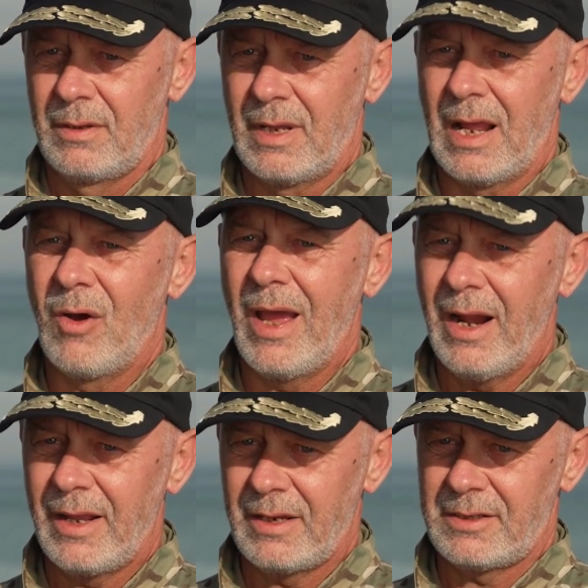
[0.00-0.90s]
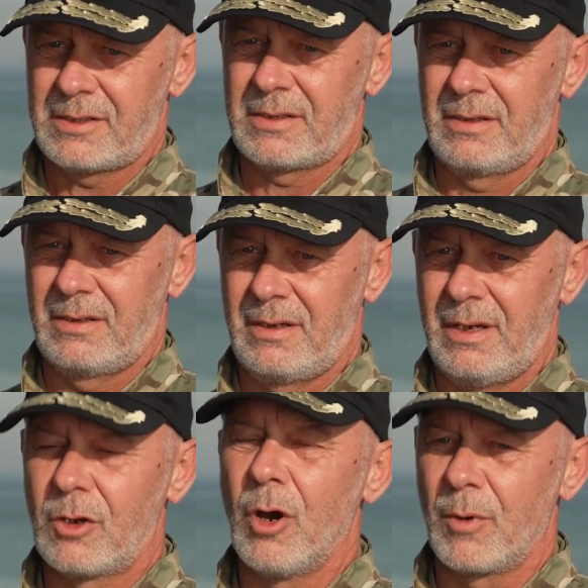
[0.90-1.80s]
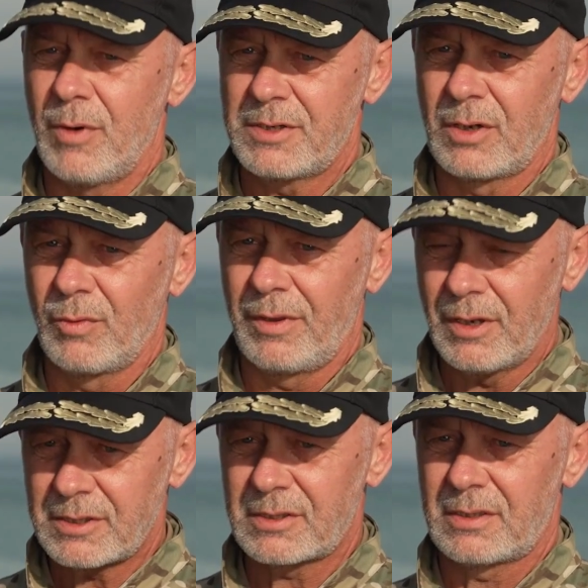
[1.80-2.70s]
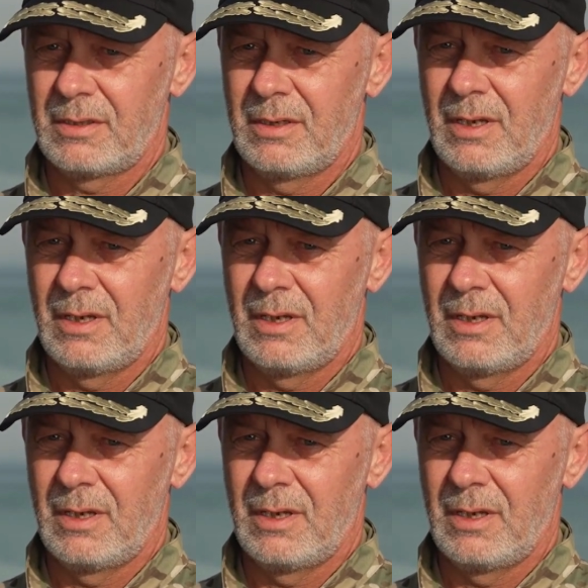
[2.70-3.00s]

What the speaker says: that our allies, in cooperation with us,